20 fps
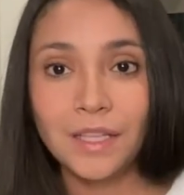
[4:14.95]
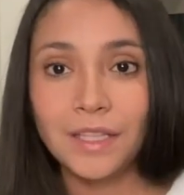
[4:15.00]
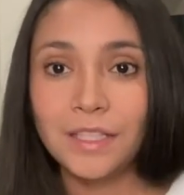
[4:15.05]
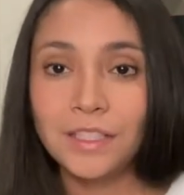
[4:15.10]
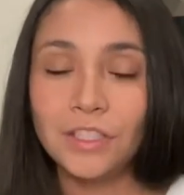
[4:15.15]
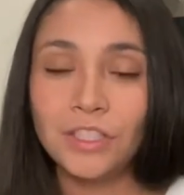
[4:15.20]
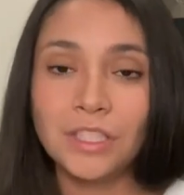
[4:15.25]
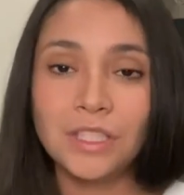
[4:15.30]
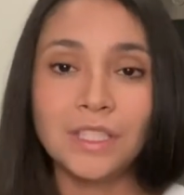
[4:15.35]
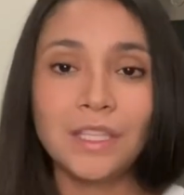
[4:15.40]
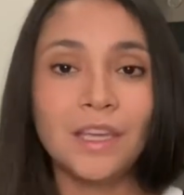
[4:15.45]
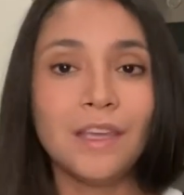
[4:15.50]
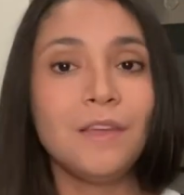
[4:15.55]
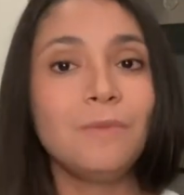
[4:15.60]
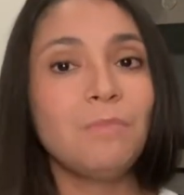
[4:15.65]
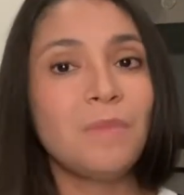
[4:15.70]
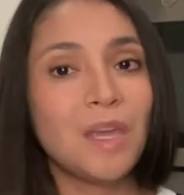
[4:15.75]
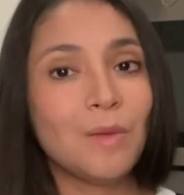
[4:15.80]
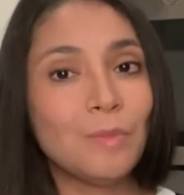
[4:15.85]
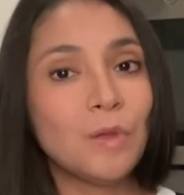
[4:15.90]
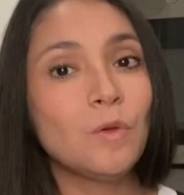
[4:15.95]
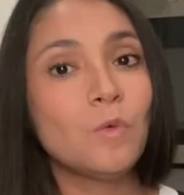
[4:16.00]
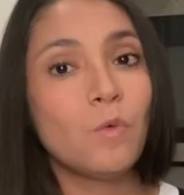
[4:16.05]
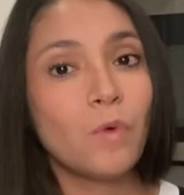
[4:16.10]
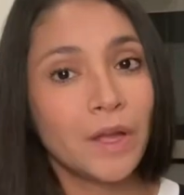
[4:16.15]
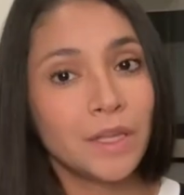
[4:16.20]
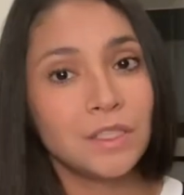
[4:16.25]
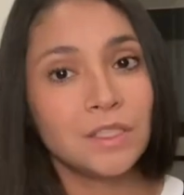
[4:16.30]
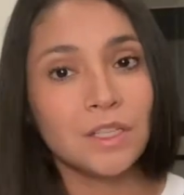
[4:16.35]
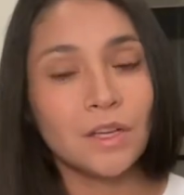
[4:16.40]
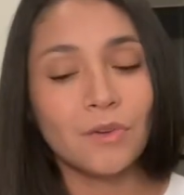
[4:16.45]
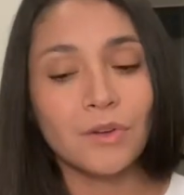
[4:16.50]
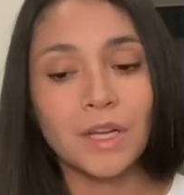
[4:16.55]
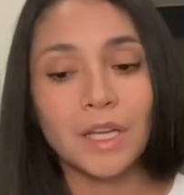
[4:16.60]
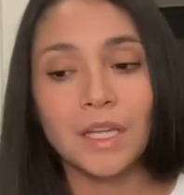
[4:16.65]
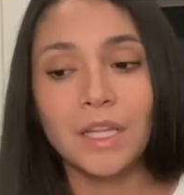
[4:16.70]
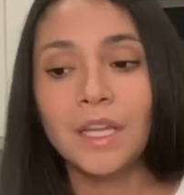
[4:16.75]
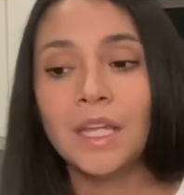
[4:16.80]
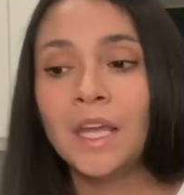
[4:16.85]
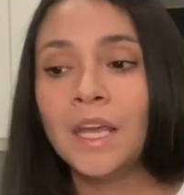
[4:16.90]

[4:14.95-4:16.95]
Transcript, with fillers: Let's just eat maybe one donut.